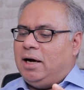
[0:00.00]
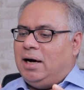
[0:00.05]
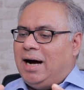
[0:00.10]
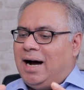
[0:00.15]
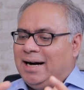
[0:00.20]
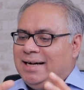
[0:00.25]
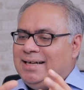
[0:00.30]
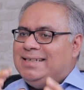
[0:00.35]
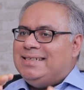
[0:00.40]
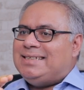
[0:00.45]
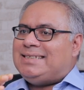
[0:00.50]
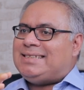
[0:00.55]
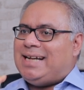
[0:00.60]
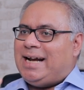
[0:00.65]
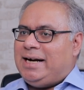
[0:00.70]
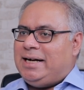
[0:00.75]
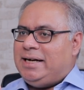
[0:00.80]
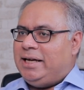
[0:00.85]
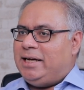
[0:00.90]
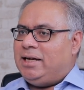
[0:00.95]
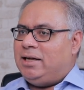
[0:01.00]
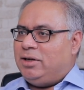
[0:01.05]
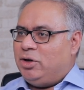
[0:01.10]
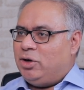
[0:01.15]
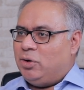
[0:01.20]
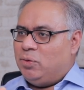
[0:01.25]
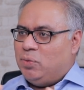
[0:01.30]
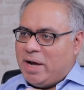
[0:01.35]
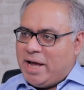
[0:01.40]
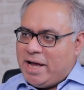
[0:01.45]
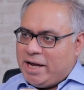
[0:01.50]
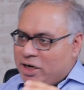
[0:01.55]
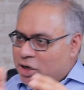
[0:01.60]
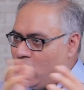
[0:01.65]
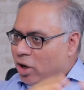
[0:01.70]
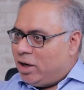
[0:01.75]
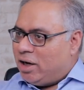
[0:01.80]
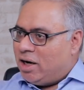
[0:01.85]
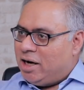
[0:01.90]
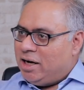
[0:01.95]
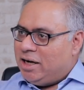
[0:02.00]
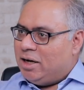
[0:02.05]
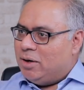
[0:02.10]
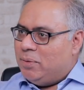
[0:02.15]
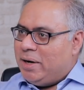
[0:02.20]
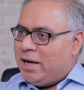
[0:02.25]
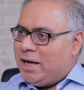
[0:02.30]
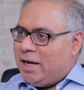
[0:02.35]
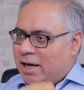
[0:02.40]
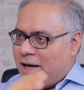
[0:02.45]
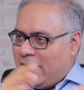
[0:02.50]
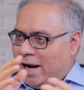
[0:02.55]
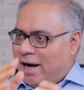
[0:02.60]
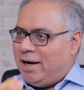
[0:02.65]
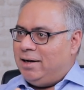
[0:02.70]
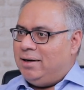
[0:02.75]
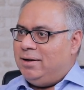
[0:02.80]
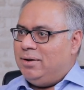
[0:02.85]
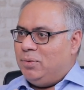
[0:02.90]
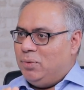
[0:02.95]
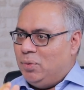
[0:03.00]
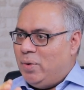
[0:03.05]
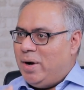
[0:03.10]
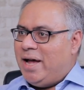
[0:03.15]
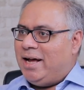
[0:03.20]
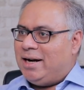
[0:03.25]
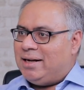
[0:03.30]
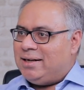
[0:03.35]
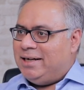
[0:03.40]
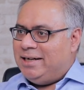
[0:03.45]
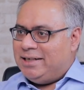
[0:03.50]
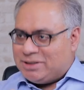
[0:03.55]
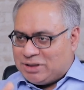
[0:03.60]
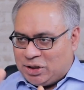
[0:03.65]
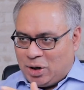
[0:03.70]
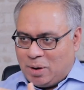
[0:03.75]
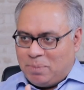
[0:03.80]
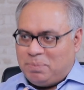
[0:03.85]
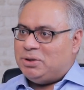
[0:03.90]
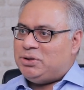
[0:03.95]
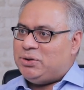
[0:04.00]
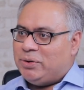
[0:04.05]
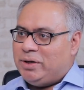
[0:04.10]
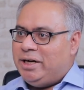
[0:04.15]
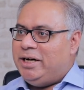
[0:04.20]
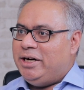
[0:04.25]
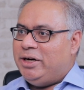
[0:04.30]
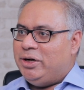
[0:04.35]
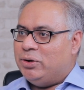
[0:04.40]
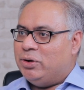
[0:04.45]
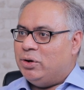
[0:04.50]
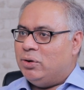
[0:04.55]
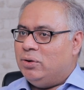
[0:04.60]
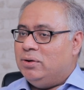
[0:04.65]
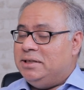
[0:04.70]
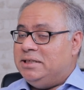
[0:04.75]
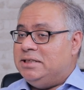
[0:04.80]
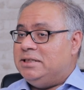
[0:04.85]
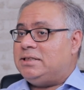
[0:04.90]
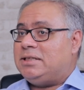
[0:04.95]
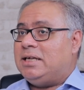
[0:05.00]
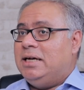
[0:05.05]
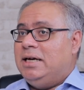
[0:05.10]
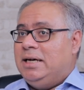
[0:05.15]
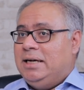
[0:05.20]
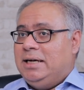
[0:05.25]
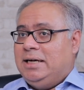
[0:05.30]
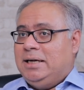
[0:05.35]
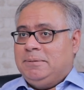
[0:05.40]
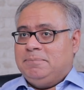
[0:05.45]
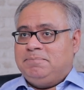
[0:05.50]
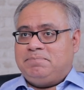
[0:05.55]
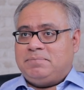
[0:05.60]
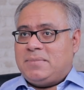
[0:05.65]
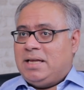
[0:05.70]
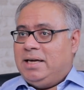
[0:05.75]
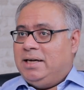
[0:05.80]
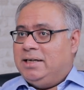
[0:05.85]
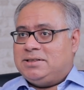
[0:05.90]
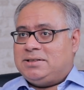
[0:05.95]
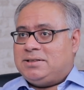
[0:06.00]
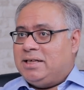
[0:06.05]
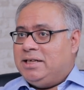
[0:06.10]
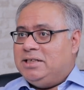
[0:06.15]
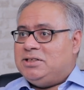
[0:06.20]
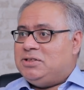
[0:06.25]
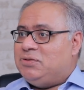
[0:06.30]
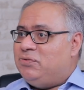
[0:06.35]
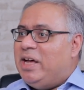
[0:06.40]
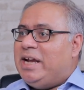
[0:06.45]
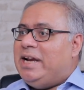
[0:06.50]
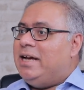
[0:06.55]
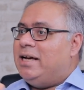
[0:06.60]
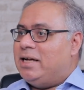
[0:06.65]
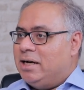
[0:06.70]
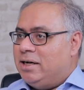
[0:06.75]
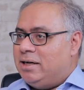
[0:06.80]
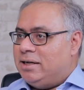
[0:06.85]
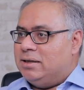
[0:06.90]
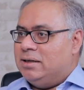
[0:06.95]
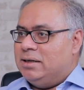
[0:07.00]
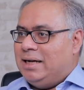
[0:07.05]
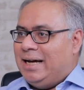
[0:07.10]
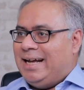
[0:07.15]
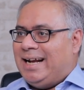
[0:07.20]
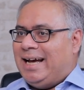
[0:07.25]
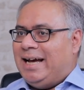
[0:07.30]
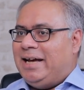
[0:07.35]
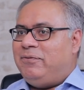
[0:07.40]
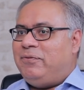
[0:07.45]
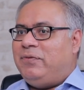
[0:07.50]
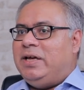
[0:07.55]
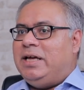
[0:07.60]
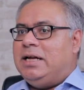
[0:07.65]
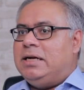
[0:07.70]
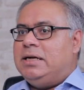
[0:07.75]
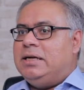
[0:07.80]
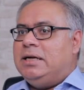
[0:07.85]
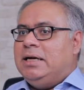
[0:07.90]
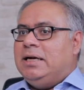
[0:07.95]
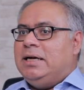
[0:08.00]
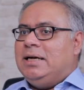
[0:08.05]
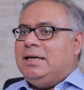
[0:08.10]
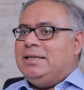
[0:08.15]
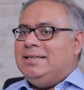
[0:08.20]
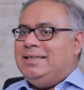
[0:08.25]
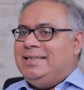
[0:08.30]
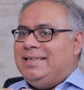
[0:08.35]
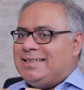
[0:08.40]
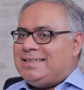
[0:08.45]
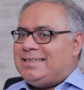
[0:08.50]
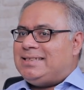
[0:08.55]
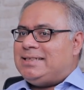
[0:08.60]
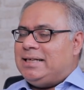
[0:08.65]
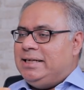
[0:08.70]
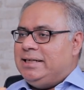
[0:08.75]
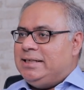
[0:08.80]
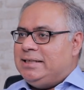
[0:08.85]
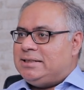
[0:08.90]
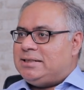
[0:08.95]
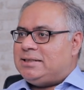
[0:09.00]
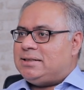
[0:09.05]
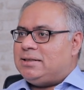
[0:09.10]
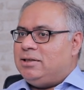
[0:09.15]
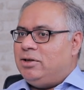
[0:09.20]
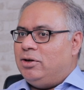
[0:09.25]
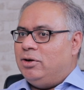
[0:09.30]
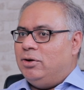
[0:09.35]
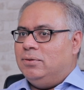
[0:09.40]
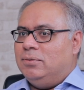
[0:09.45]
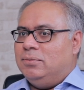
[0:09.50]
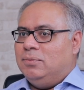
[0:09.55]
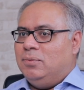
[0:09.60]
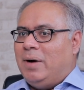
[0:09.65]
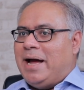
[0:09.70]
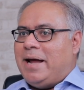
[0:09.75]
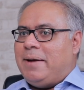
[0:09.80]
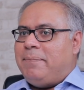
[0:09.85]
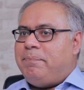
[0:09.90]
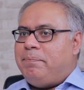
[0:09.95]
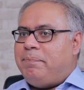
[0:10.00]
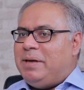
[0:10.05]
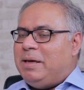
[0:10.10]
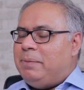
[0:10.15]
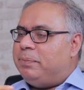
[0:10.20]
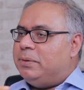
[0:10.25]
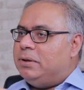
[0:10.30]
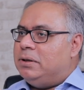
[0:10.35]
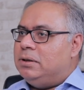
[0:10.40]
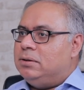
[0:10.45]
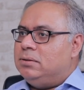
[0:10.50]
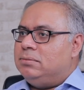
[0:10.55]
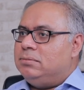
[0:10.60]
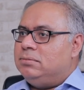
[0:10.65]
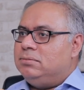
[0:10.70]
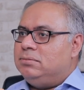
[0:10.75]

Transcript: understanding, you know, where you're running away and where it's an opportunity to grow is very critical. And I feel this is, you know, why people